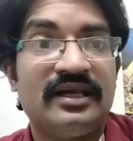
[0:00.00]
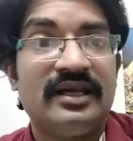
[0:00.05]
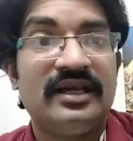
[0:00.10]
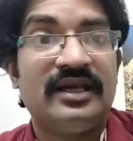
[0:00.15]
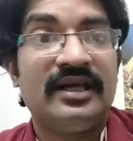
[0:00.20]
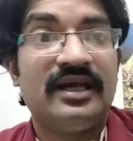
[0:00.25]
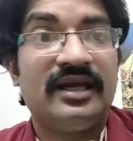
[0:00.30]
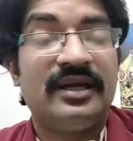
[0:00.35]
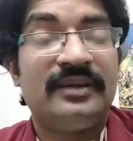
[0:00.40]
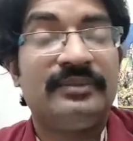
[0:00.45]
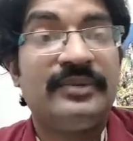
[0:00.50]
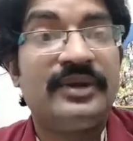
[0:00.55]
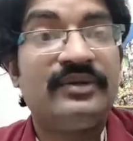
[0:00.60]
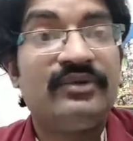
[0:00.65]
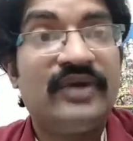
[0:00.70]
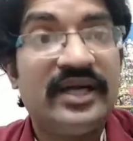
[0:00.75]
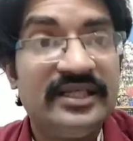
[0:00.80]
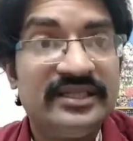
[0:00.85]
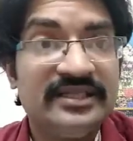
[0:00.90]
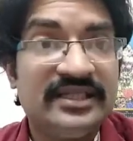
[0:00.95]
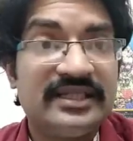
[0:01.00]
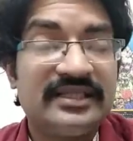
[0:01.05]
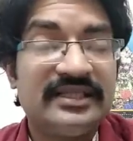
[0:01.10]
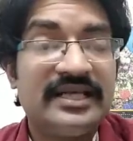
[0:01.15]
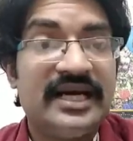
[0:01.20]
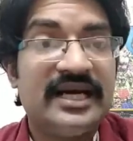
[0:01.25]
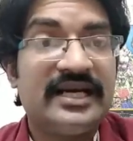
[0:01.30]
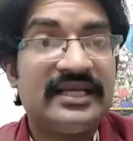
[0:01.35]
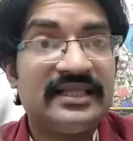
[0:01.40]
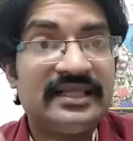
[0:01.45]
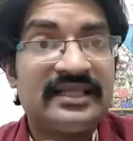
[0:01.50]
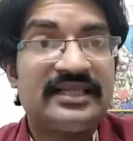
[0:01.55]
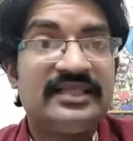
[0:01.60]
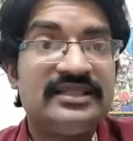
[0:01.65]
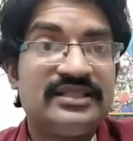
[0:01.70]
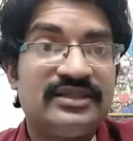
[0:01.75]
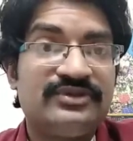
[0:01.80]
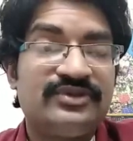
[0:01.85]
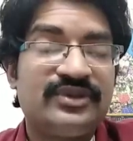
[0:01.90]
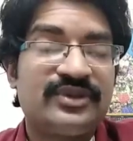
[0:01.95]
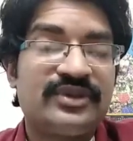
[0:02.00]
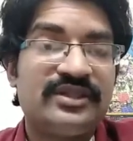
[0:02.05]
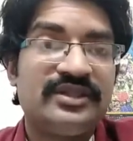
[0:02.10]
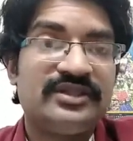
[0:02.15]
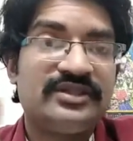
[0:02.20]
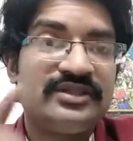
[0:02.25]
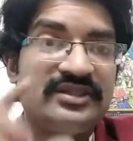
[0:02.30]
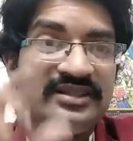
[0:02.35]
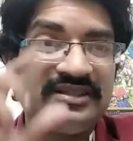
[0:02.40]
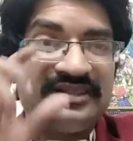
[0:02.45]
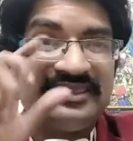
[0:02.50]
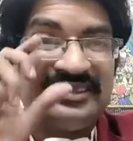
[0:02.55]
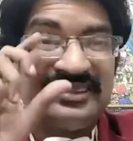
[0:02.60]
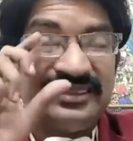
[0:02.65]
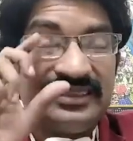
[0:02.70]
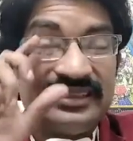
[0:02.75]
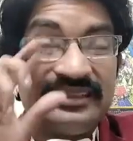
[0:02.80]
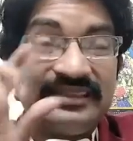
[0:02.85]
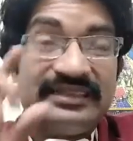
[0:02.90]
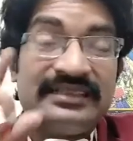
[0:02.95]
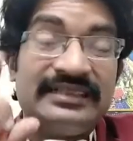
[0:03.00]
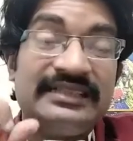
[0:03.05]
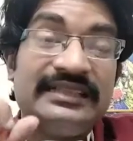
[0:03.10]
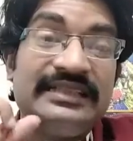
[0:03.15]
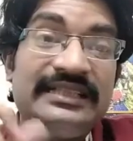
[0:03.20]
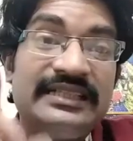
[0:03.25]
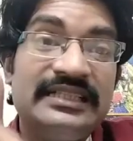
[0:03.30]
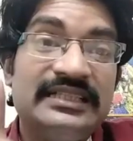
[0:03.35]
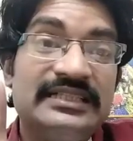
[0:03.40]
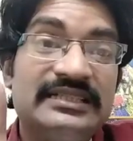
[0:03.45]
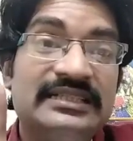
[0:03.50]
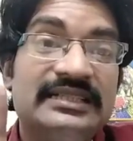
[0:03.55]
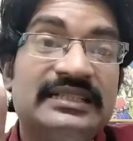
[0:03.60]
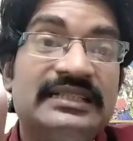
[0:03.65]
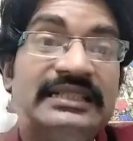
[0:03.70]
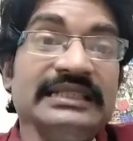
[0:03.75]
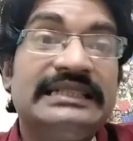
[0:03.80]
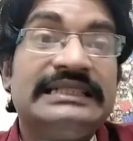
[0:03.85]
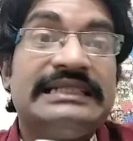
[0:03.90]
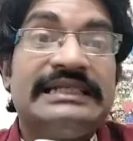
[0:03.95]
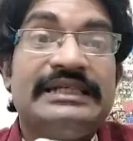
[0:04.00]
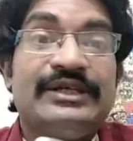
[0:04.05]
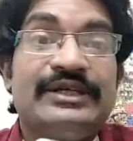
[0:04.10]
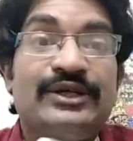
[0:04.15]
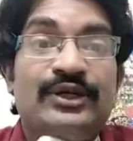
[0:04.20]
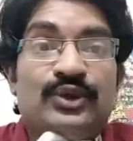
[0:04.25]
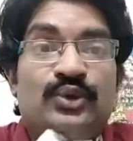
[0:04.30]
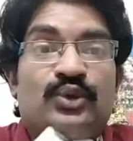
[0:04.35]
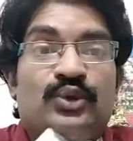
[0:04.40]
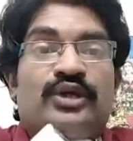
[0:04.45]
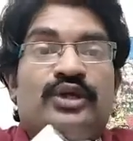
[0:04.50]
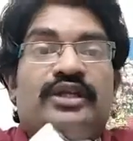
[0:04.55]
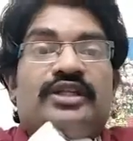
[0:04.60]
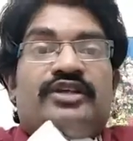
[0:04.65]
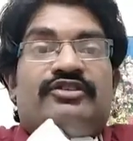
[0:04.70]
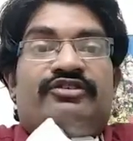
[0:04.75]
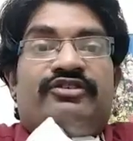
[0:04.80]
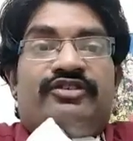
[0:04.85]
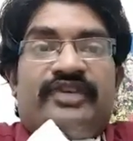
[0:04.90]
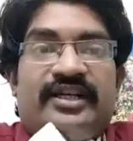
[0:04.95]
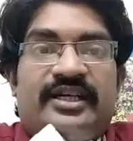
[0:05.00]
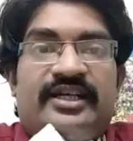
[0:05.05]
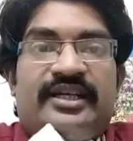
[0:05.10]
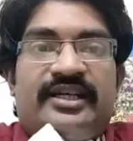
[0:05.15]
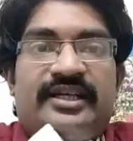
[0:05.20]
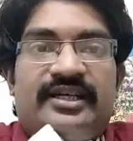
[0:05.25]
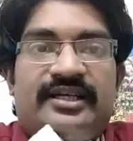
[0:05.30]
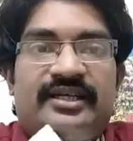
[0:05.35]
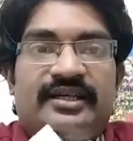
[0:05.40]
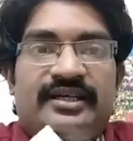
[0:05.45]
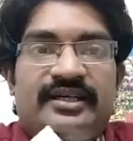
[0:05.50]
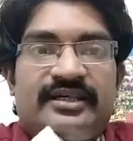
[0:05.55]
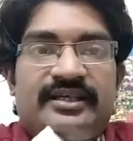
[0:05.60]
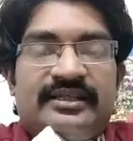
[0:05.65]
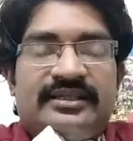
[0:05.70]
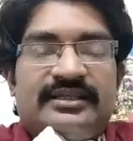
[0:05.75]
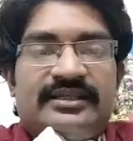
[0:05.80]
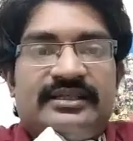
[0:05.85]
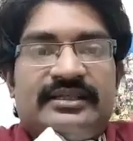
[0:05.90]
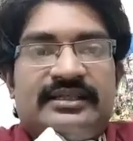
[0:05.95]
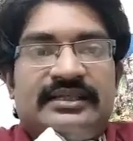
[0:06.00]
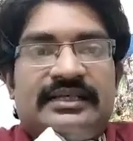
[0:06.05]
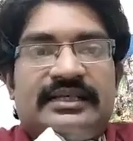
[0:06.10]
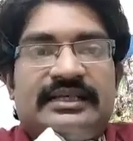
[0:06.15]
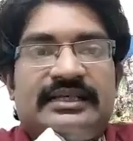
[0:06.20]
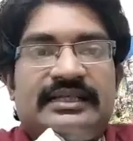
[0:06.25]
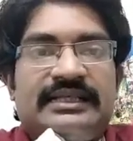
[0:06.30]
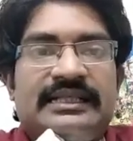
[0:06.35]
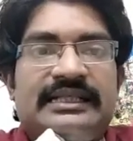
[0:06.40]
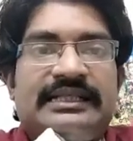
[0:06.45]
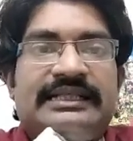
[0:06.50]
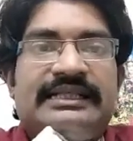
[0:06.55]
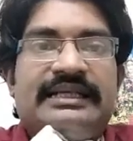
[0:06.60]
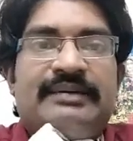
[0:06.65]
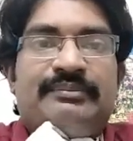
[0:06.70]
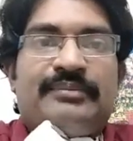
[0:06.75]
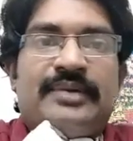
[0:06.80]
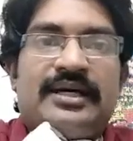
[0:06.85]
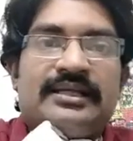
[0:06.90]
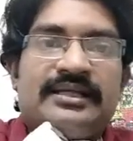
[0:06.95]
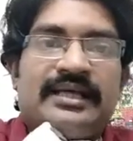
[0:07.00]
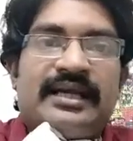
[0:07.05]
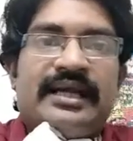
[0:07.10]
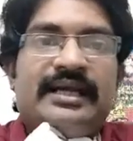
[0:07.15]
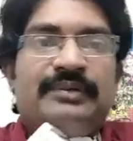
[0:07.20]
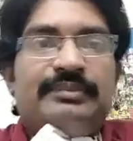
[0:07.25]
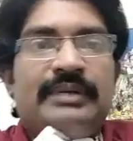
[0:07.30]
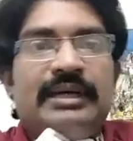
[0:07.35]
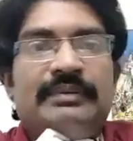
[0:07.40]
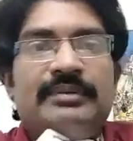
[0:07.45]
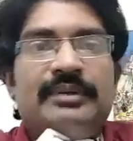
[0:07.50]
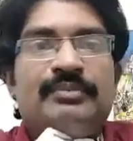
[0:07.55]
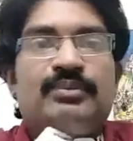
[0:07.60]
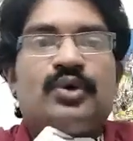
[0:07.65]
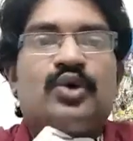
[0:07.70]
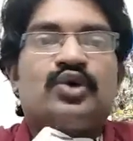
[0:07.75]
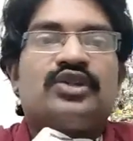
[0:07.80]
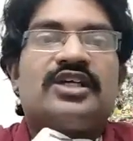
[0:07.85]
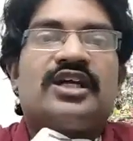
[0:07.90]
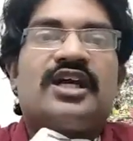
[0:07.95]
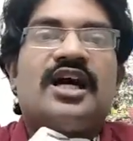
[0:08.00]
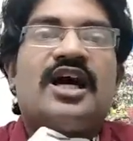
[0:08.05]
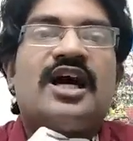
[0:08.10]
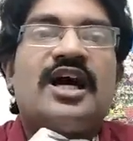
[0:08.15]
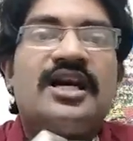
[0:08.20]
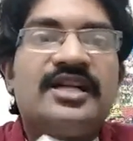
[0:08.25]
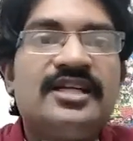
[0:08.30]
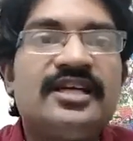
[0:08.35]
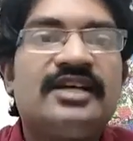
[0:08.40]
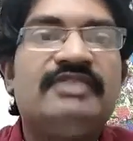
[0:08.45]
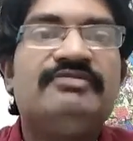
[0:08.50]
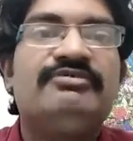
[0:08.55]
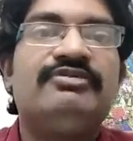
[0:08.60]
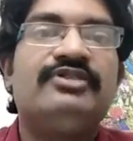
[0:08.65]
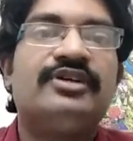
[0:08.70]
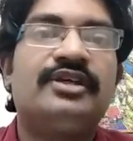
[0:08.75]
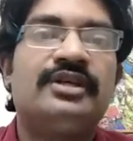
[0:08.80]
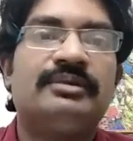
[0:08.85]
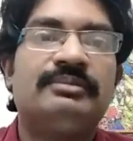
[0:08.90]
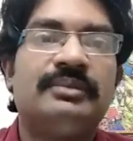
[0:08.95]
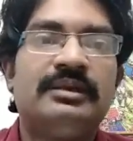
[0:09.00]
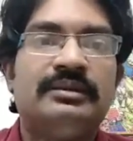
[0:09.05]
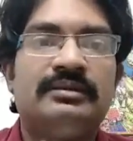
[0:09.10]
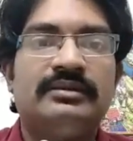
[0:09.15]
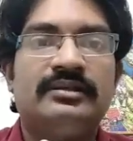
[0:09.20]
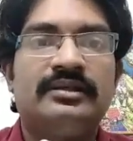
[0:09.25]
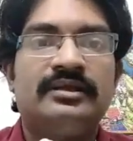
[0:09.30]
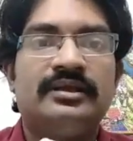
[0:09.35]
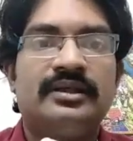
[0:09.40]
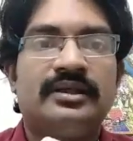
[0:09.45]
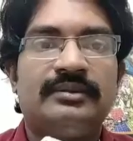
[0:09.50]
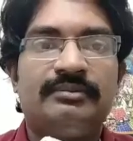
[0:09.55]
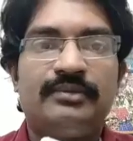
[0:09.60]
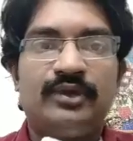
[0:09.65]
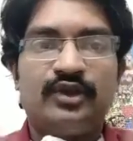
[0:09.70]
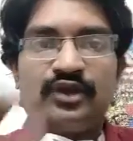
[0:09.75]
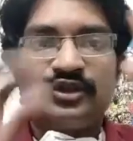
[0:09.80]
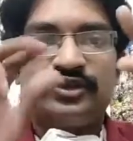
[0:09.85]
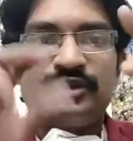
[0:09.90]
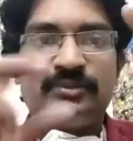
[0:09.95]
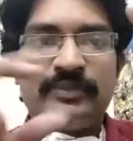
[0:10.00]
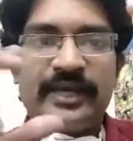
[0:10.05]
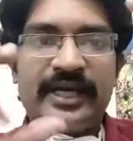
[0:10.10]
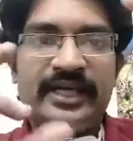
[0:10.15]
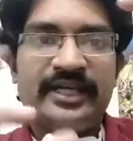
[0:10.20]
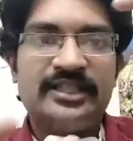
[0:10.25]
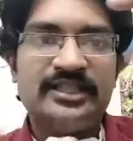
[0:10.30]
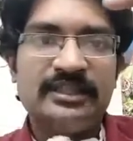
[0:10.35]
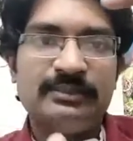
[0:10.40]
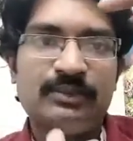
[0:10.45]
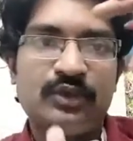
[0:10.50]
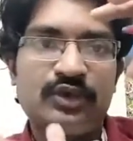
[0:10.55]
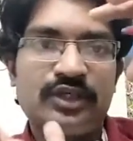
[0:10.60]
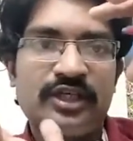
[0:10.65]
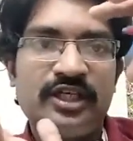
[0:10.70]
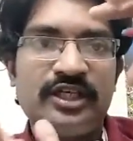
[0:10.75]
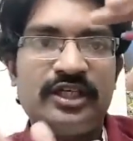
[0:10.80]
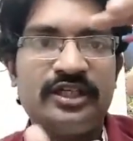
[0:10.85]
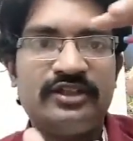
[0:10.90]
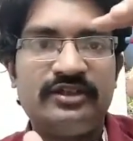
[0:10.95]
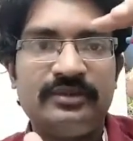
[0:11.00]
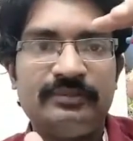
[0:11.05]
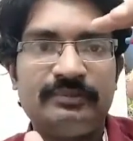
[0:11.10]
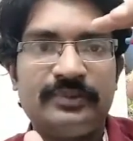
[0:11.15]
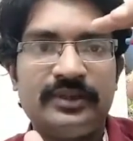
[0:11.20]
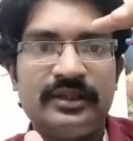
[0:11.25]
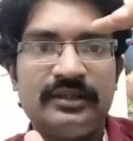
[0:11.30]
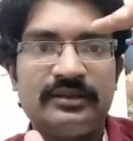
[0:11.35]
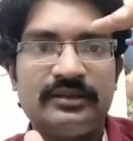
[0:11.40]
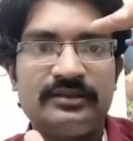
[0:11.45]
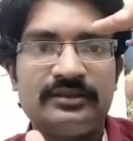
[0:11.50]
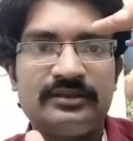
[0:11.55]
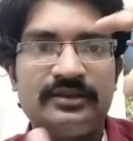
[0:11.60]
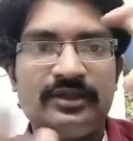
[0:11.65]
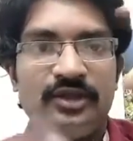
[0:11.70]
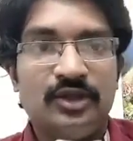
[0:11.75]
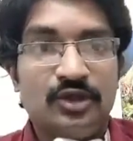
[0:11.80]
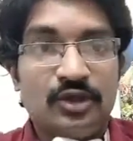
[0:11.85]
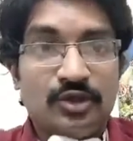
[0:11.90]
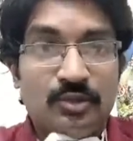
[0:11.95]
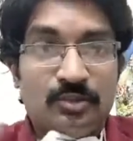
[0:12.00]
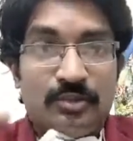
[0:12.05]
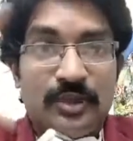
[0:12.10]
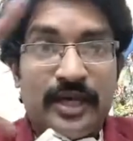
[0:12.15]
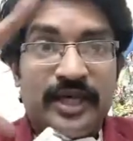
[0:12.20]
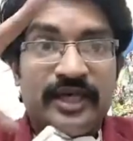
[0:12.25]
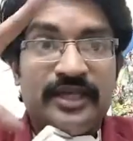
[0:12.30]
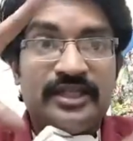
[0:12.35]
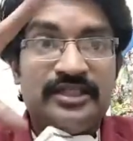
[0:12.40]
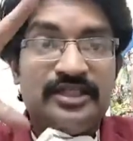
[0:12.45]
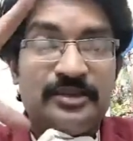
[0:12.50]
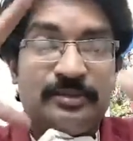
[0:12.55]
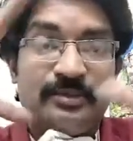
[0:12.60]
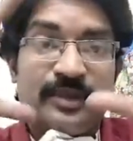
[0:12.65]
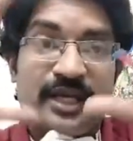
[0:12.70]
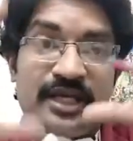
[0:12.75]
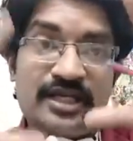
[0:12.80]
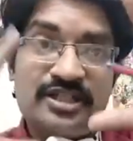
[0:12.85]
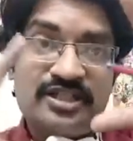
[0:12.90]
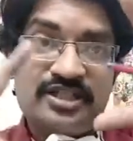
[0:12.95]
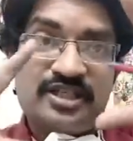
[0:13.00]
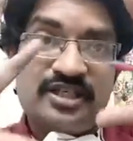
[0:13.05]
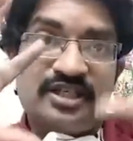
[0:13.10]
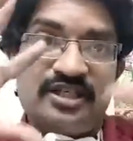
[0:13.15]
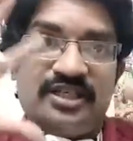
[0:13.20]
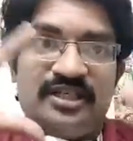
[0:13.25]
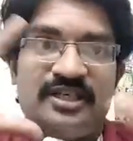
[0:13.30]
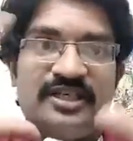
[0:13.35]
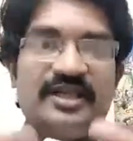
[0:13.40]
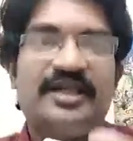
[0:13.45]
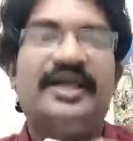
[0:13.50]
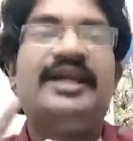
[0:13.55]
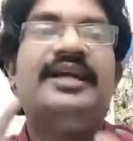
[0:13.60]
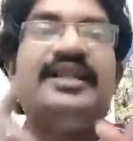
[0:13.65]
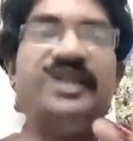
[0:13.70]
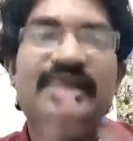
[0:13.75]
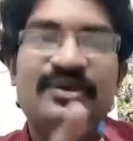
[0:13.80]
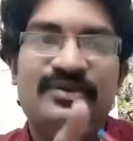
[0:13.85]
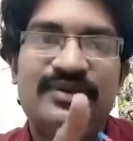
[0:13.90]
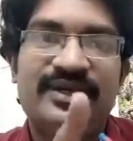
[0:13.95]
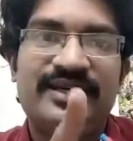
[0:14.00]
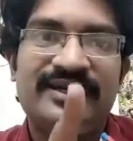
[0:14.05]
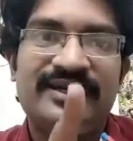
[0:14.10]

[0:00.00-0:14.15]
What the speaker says: But what is another reason for this is during the feeding, the mother and baby both are uncomfortable. Because to manage a bottle it is simple. To manage a breast it is difficult.